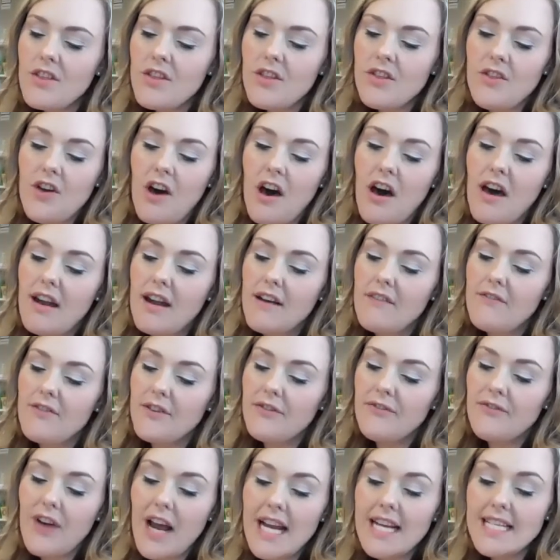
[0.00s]
the thought of the
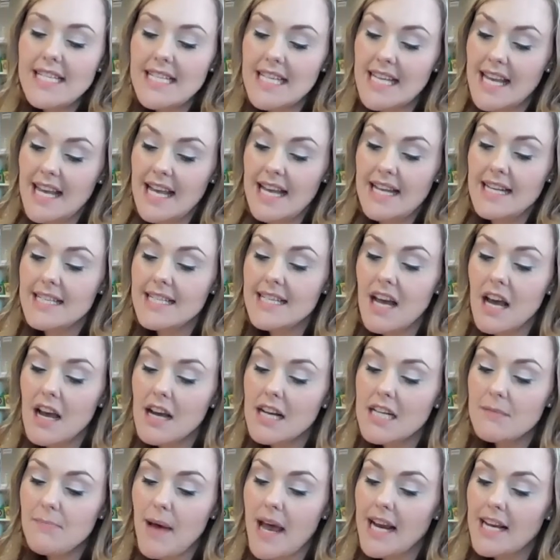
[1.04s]
frightened kit
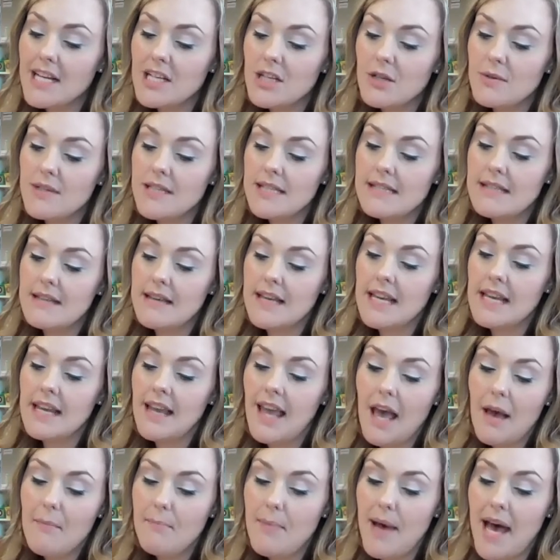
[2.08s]
tucked back into his sling
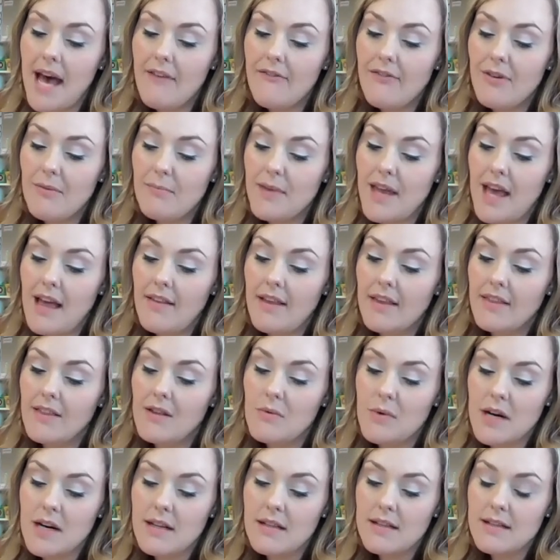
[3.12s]
kept Bat from yelling the
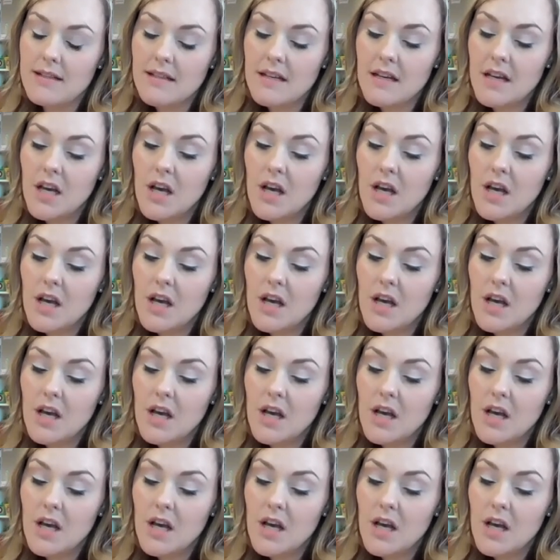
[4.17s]
words.